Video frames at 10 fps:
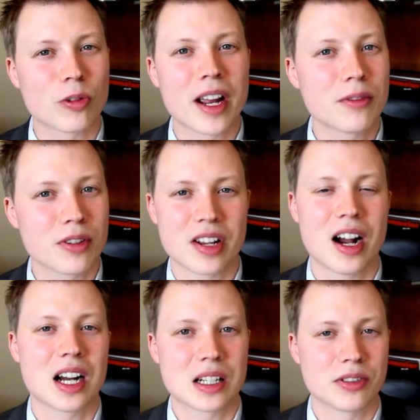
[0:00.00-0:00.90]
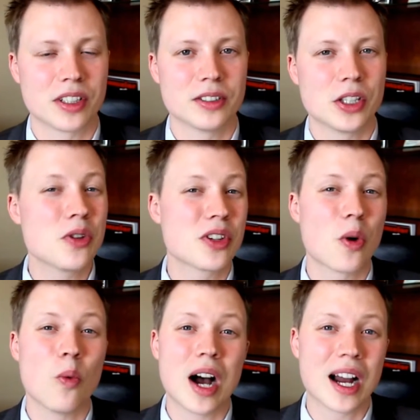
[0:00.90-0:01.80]
great photography using a
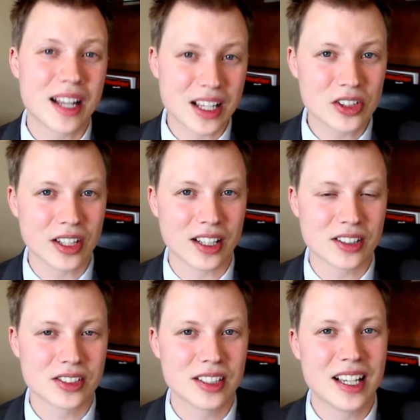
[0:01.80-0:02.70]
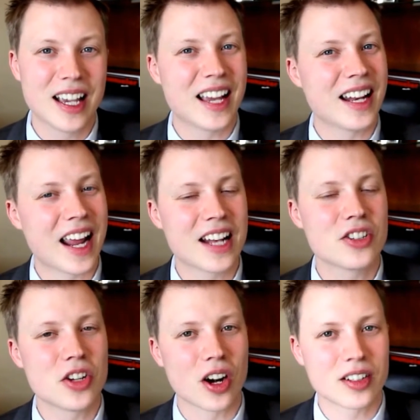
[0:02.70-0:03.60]
wide angle lens and
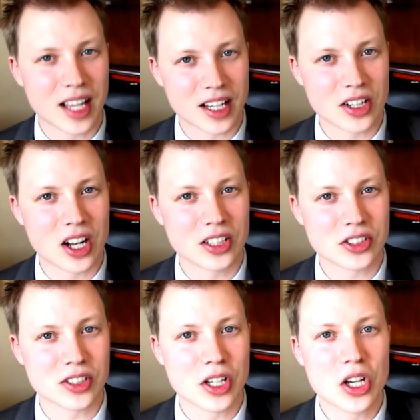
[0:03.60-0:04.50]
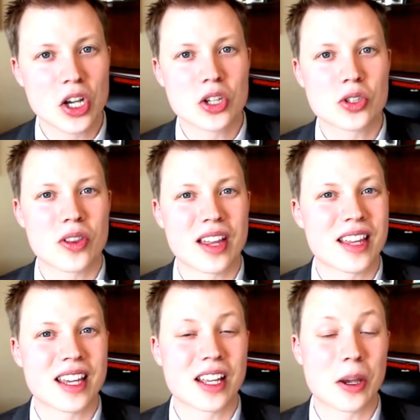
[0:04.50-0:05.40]
HDR technology, so that
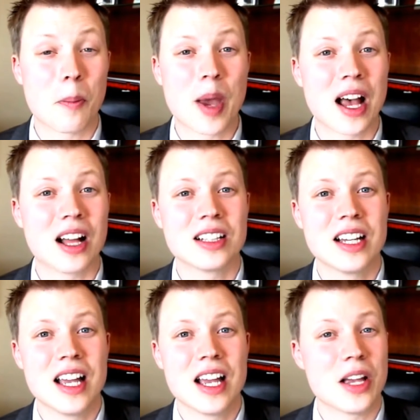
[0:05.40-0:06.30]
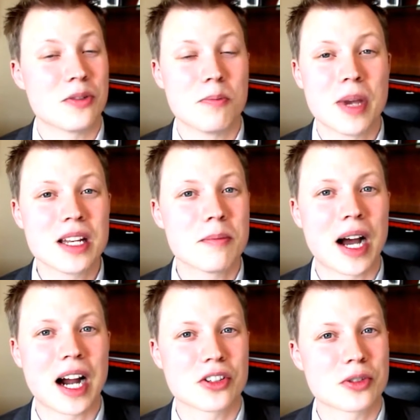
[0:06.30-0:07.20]
they can compel as many
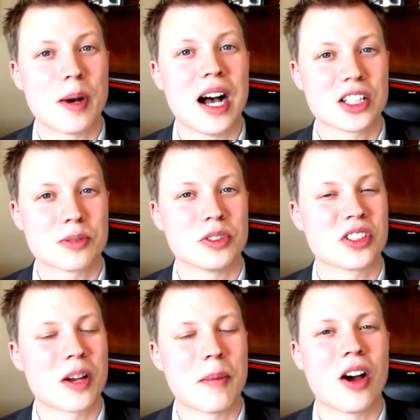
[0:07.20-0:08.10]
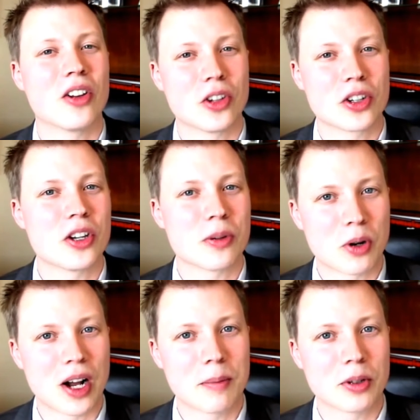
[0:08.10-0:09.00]
buyers as possible to come out and look at your
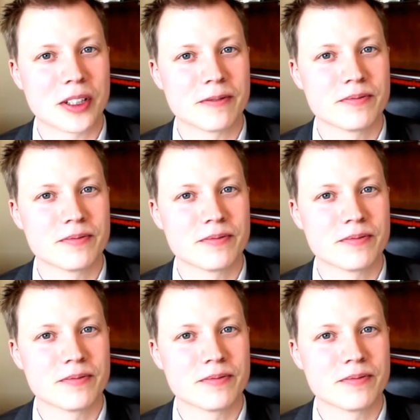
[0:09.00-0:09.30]
property.